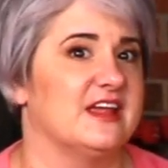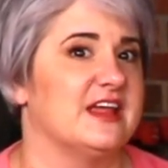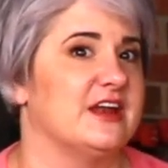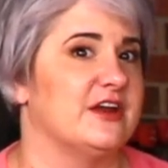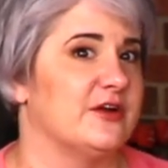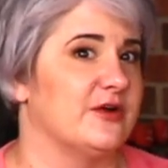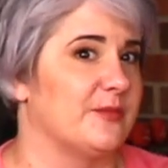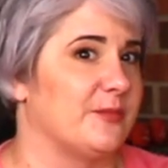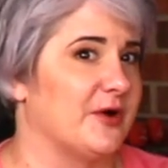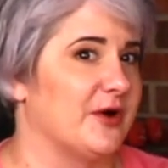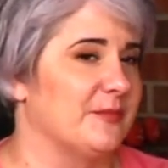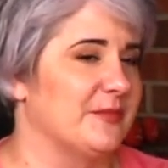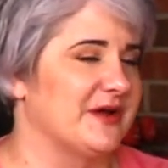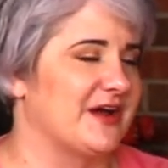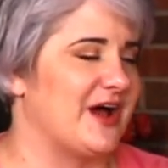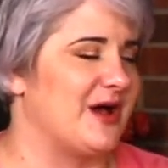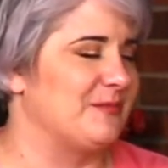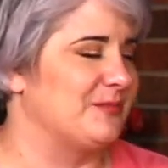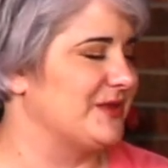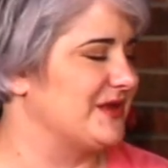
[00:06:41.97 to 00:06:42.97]
in an
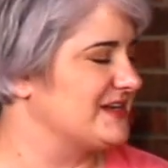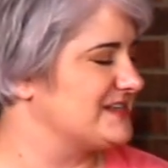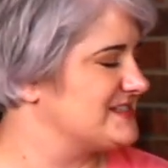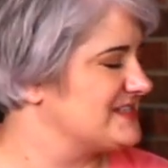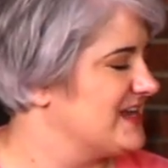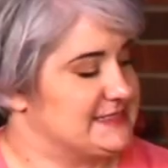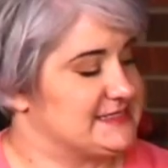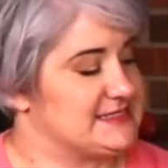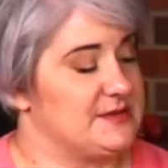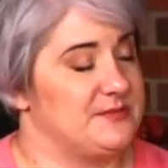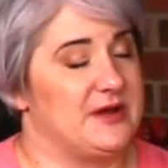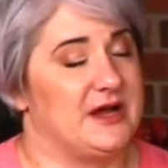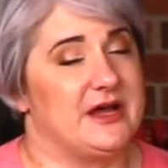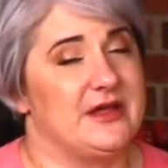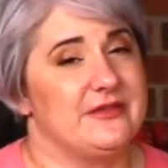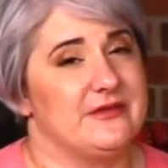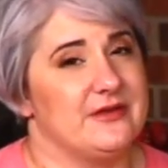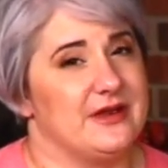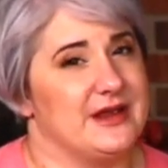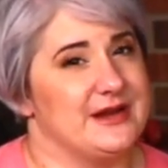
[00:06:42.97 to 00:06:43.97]
apartment complex. Some
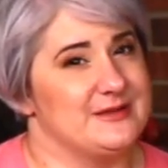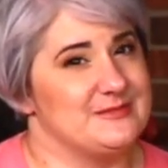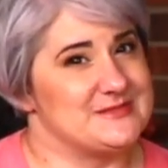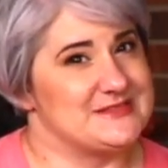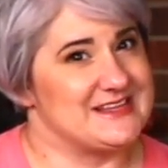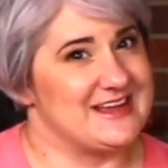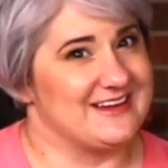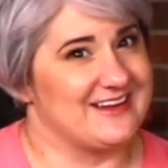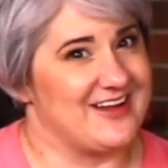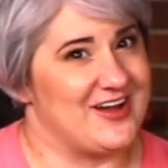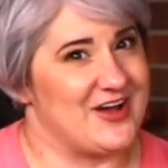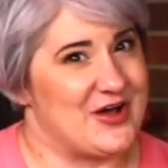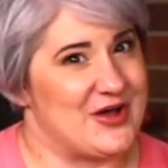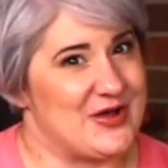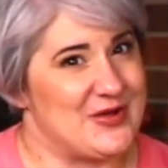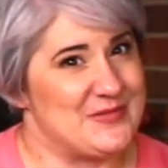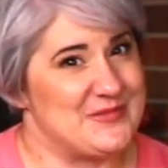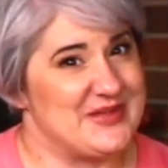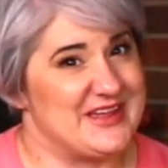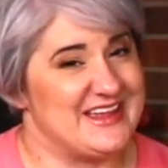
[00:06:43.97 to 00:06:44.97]
other items that
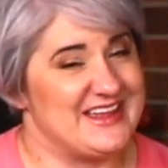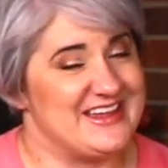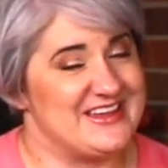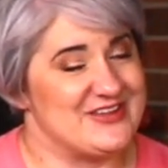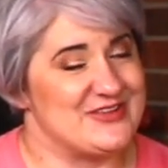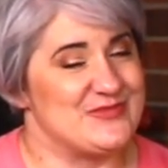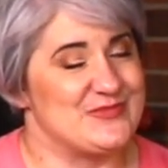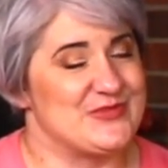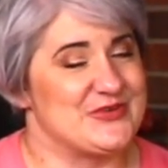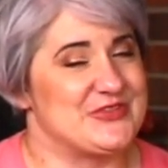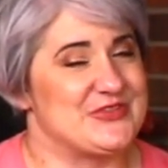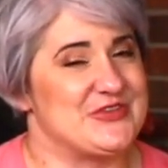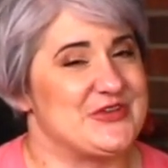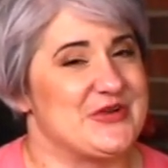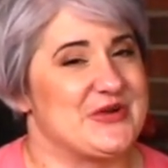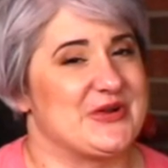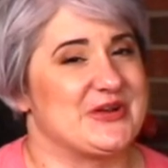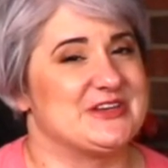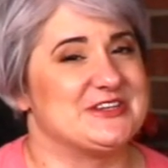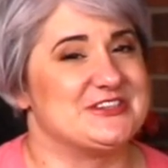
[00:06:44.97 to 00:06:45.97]
come in with
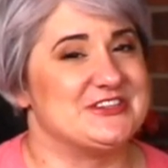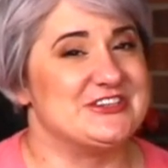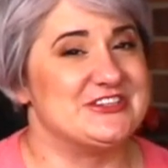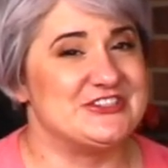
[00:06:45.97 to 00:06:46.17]
your